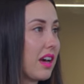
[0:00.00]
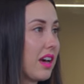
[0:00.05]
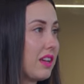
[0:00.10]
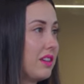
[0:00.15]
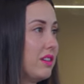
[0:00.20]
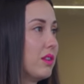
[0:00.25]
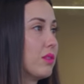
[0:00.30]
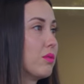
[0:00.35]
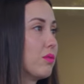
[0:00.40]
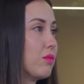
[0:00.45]

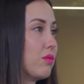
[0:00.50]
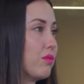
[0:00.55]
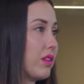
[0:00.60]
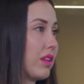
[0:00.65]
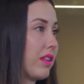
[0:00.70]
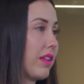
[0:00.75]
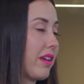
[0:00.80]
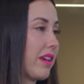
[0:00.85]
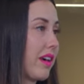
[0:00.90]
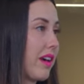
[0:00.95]
I don't
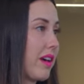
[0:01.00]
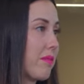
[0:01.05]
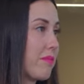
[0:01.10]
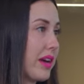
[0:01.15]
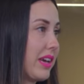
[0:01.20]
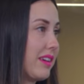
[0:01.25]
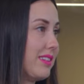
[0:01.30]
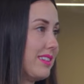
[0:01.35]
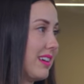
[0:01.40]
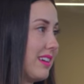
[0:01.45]
feel like
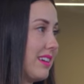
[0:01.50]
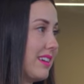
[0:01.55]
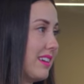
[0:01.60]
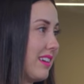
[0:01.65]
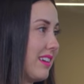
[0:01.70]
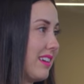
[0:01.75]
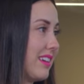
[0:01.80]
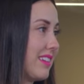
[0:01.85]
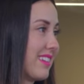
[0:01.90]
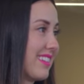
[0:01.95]
my
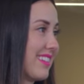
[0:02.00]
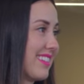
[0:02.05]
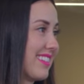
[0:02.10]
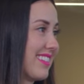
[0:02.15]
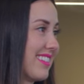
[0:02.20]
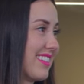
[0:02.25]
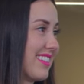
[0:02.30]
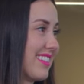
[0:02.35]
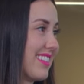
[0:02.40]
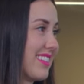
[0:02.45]
identity
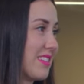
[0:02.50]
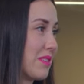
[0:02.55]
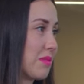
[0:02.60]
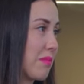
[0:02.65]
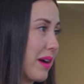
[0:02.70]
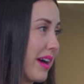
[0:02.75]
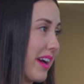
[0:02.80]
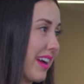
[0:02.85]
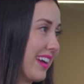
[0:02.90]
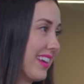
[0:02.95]
yeah. is
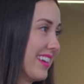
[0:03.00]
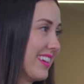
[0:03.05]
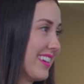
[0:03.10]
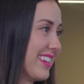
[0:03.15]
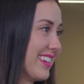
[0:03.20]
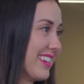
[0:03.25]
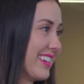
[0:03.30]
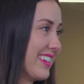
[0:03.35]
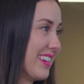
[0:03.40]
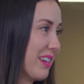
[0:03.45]

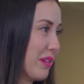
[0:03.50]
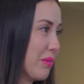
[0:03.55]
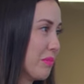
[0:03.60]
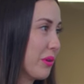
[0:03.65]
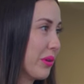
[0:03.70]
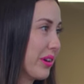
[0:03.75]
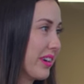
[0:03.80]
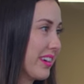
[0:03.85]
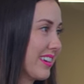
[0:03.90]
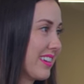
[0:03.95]
mine
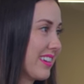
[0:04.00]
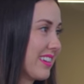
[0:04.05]
anymore.